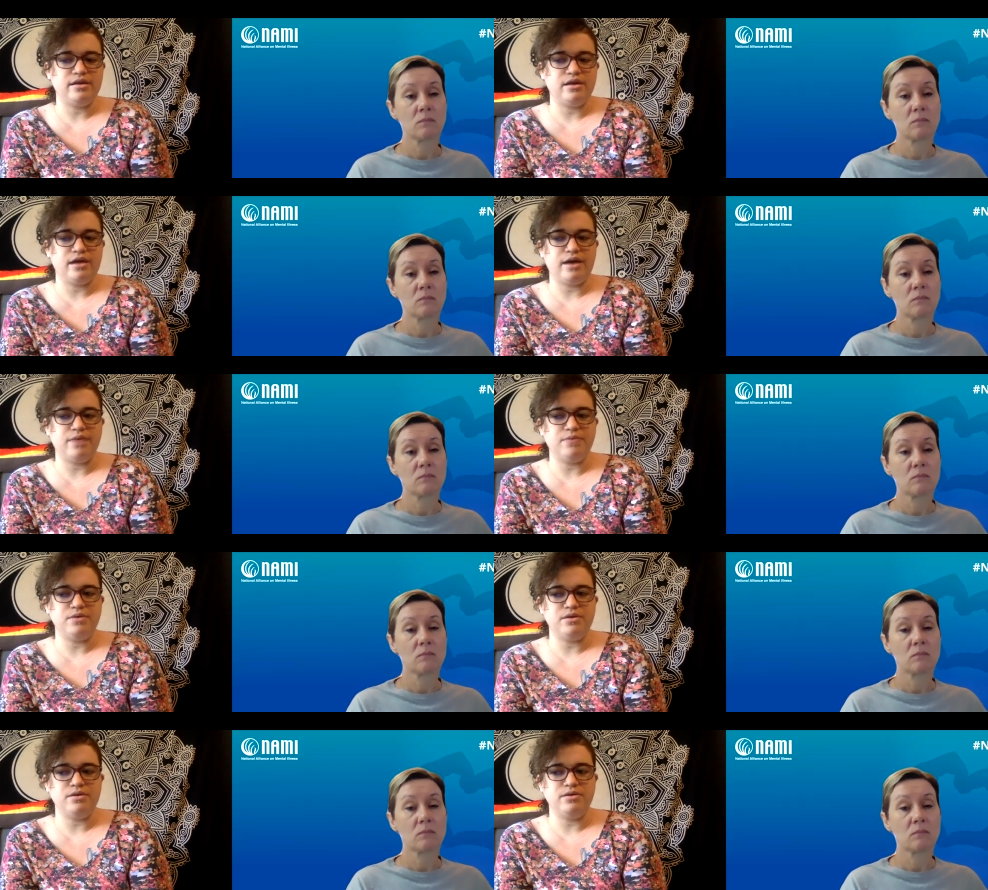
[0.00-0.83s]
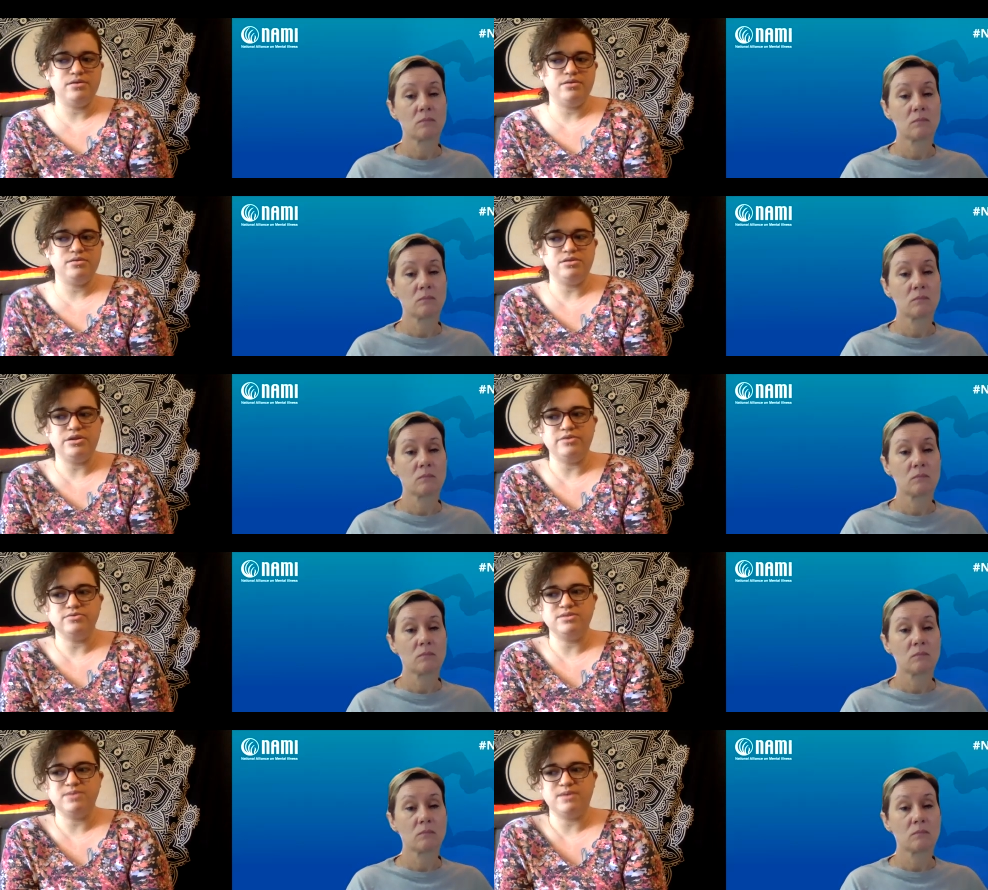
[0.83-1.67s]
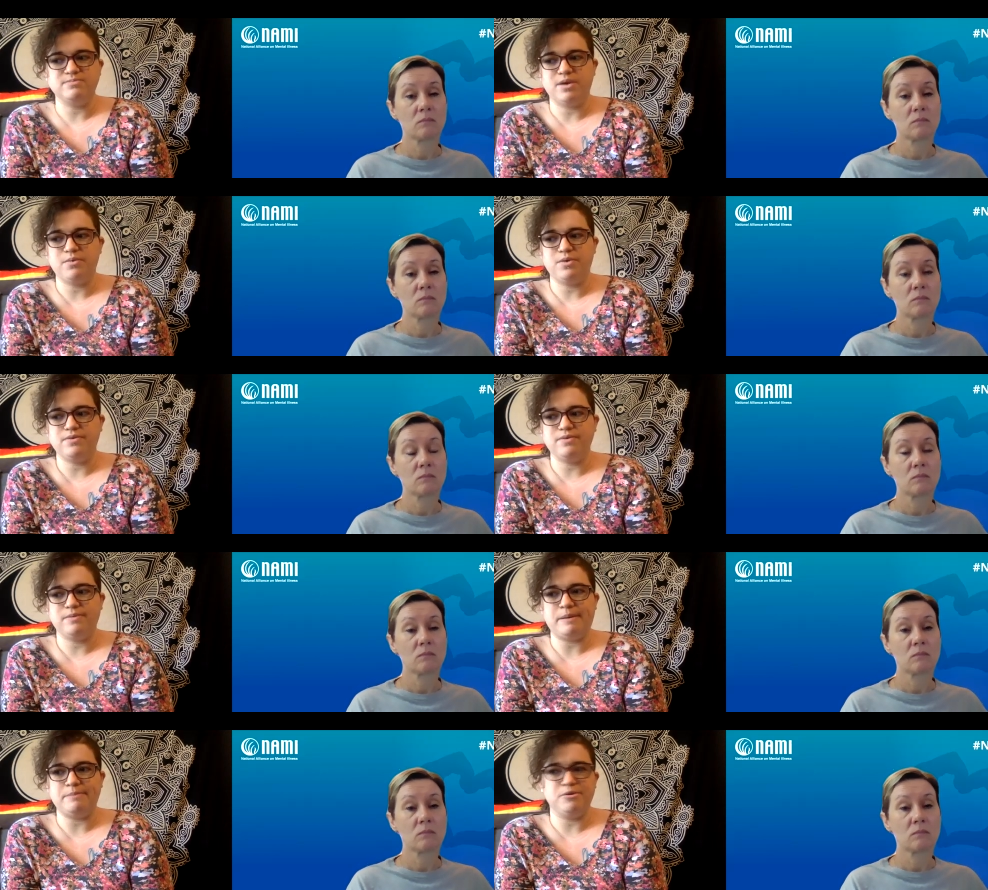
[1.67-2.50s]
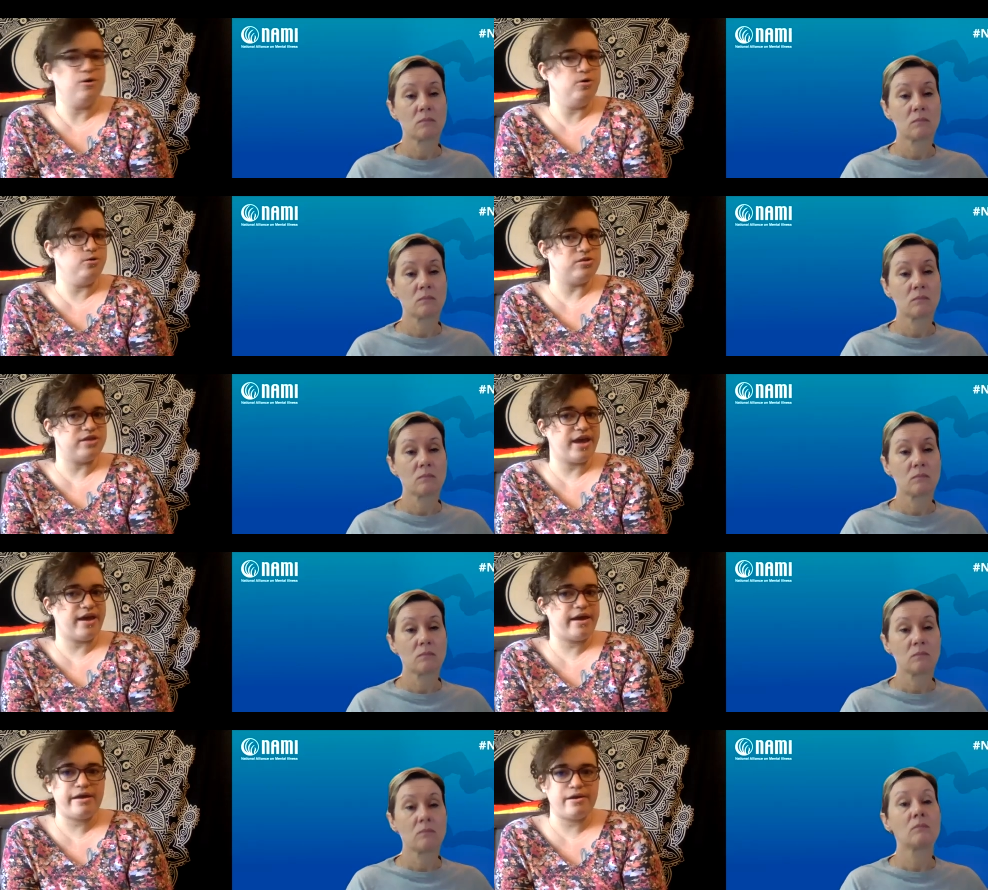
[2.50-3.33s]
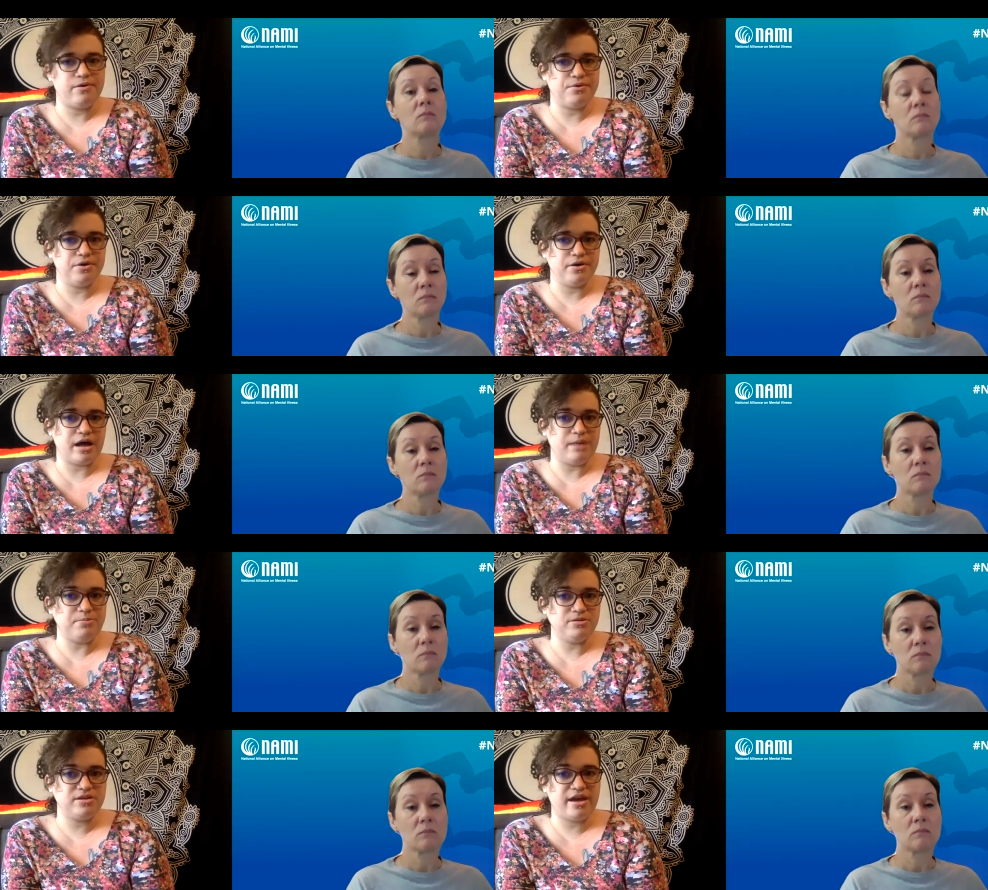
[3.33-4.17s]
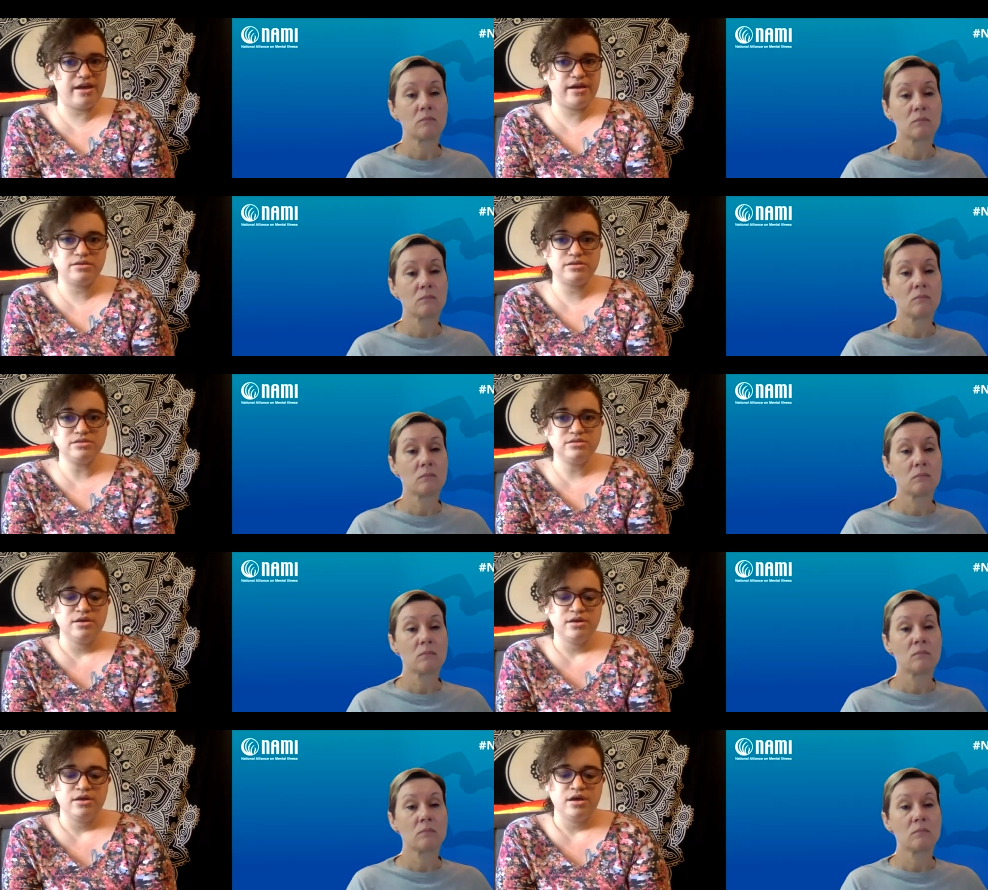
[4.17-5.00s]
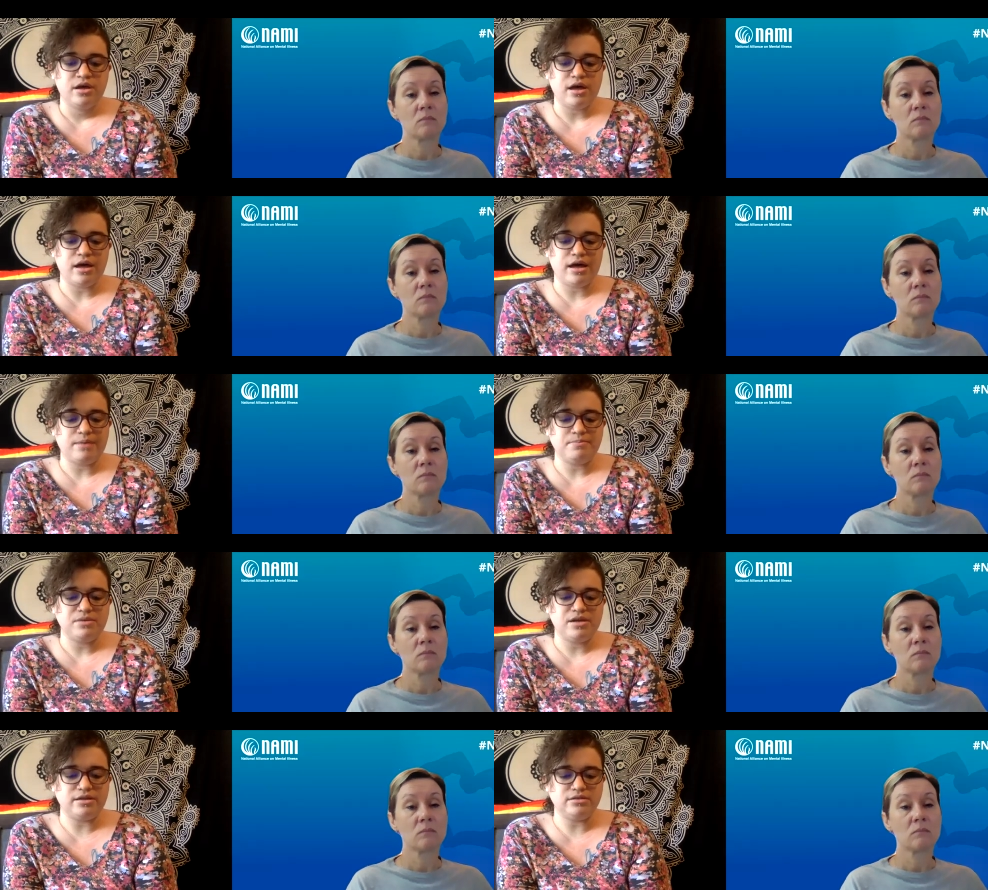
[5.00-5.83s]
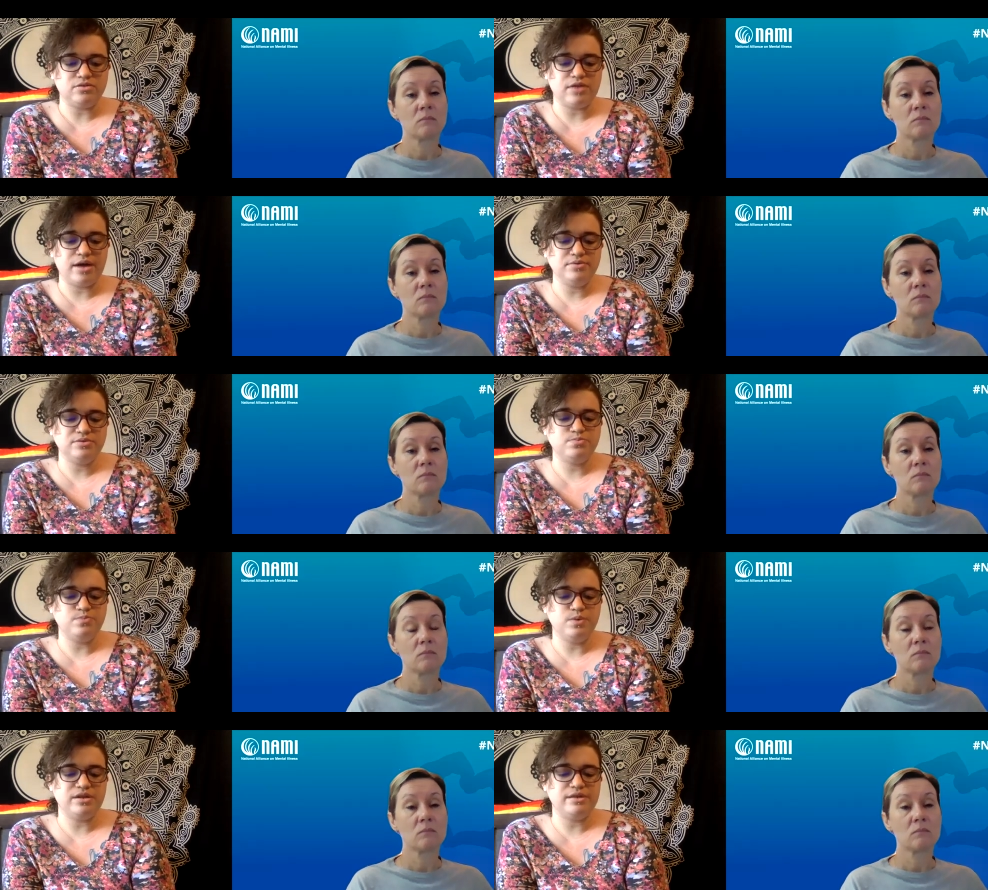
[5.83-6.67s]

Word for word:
Speaker 1: I would, you know, sometimes I wouldn't remember a whole day or a couple days. Um, and so that was one of the